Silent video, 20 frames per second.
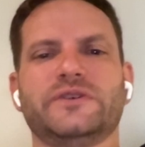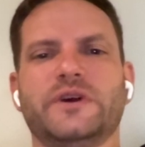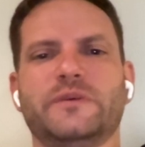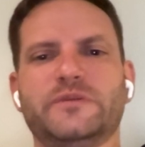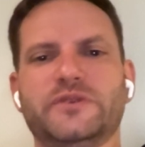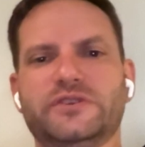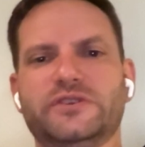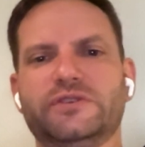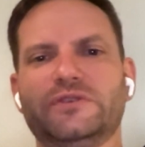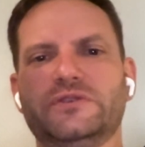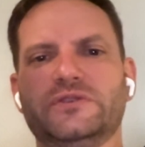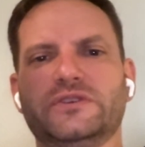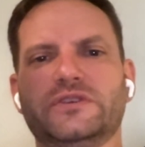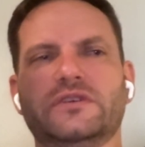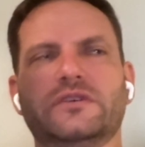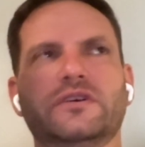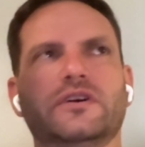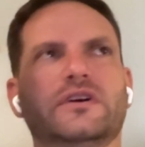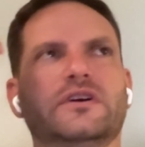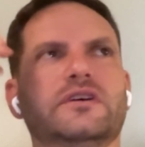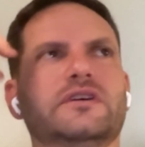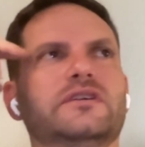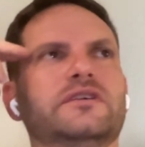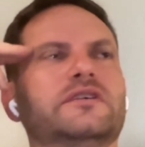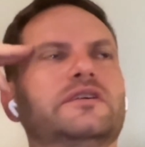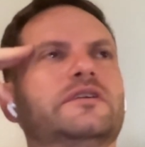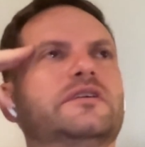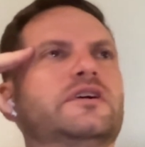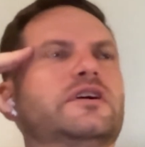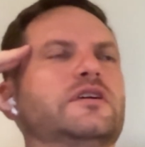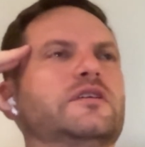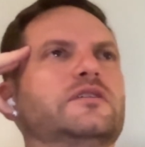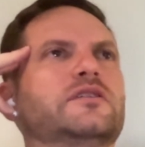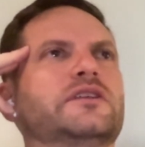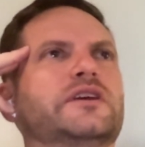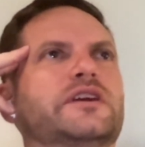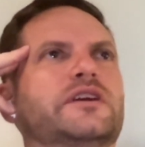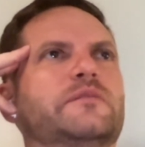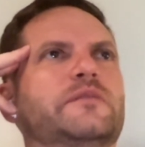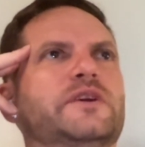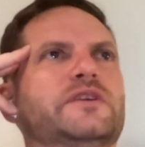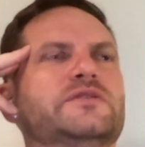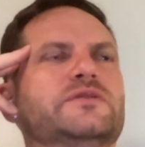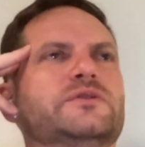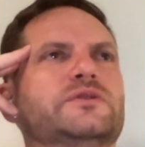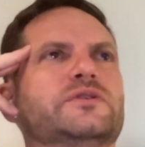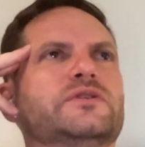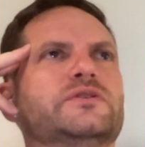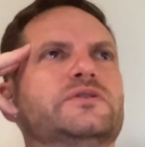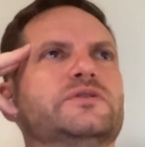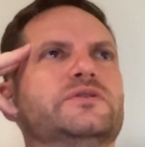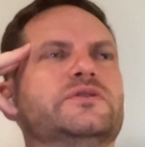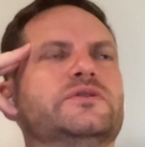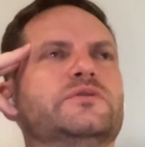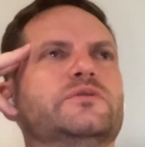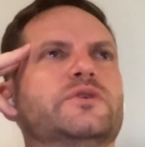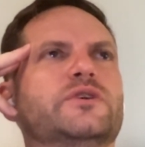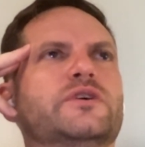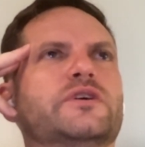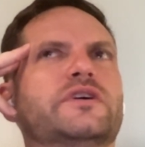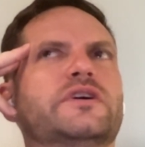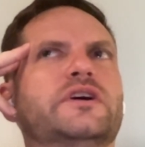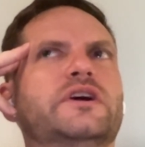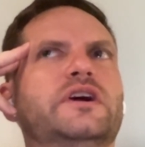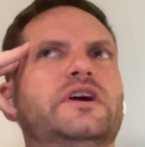I'm just using like a pencil to do work,